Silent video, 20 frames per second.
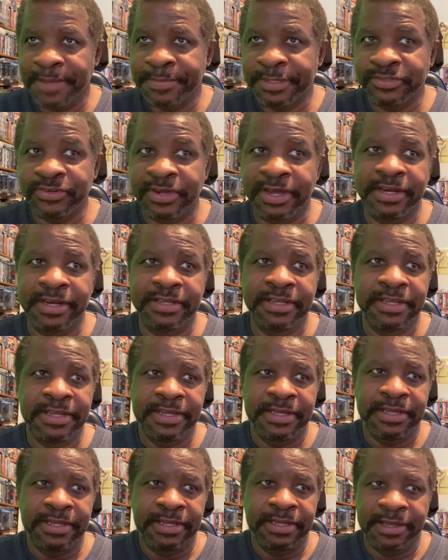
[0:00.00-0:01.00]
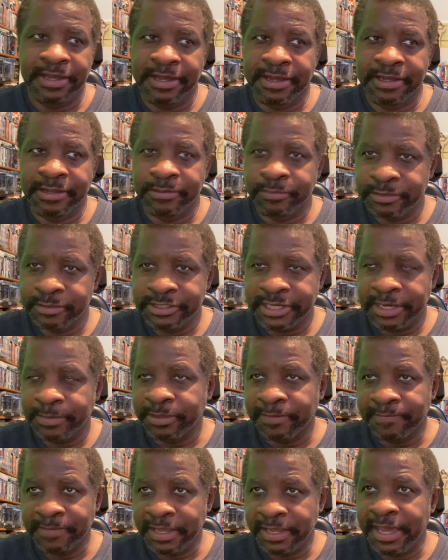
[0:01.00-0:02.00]
He's trying to uh, check with
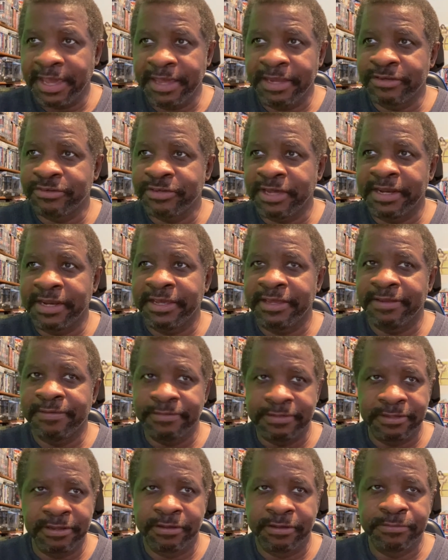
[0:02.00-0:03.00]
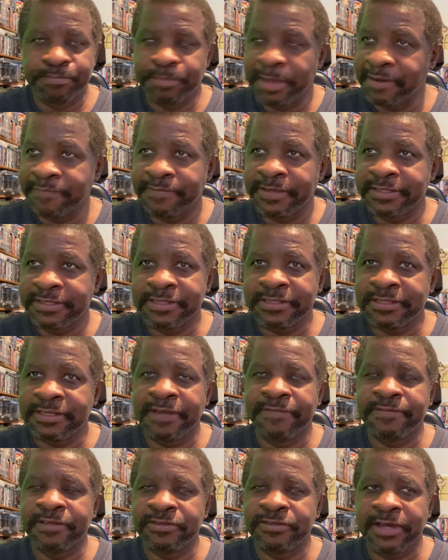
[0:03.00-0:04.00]
the V A to try to get, you know, his benefits and
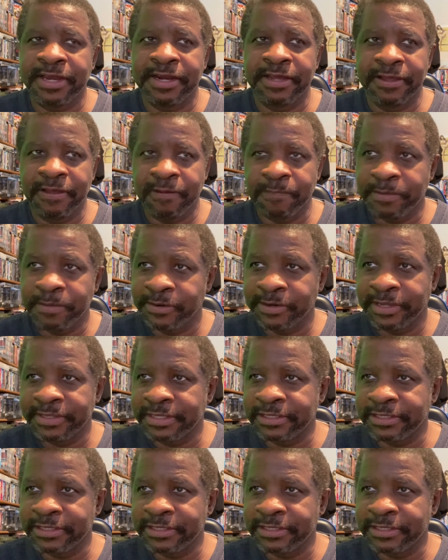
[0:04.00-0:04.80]
stuff to try to help her get the